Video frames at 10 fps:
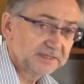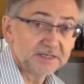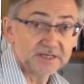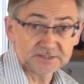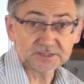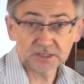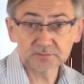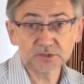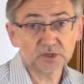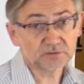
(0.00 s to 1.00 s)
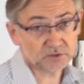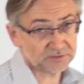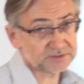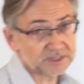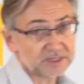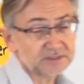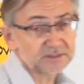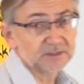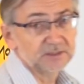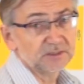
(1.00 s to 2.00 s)
in terms of content,
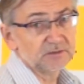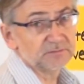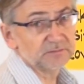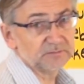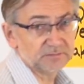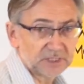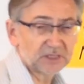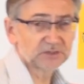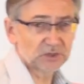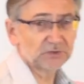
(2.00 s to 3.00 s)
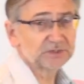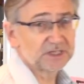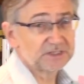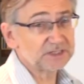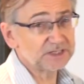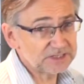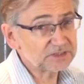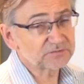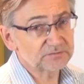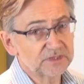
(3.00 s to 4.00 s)
because content
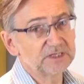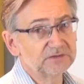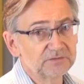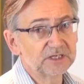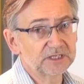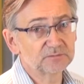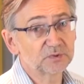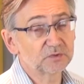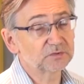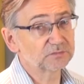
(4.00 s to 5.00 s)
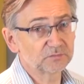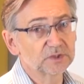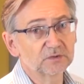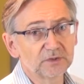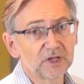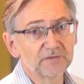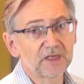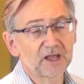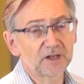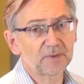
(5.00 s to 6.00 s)
is really, really important, we all know
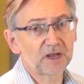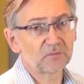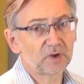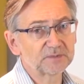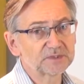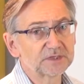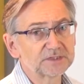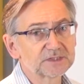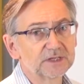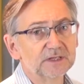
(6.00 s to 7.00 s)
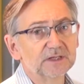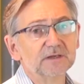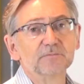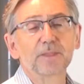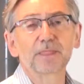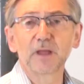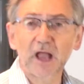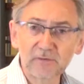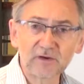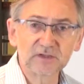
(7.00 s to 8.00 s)
that about websites.
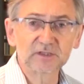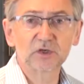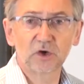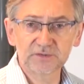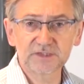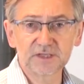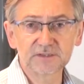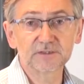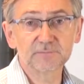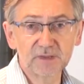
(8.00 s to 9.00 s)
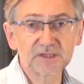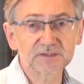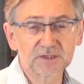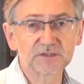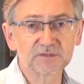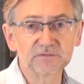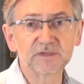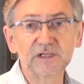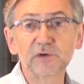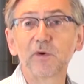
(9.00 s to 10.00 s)
However, content can make sites
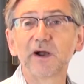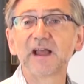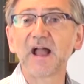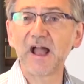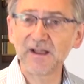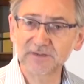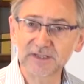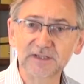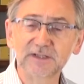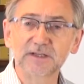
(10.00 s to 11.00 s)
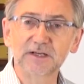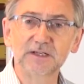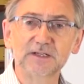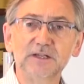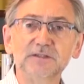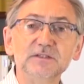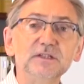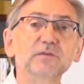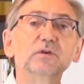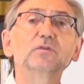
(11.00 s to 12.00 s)
really quite heavy and
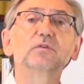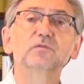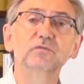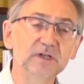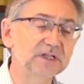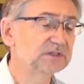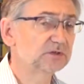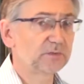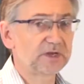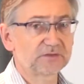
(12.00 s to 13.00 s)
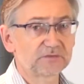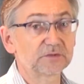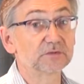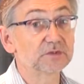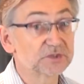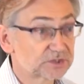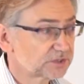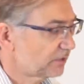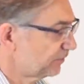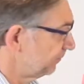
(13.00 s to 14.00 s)
difficult to read your way through.
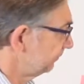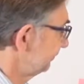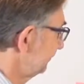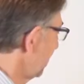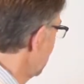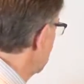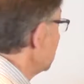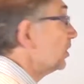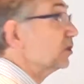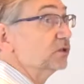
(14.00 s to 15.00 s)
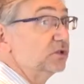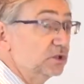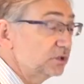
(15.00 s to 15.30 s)
So, do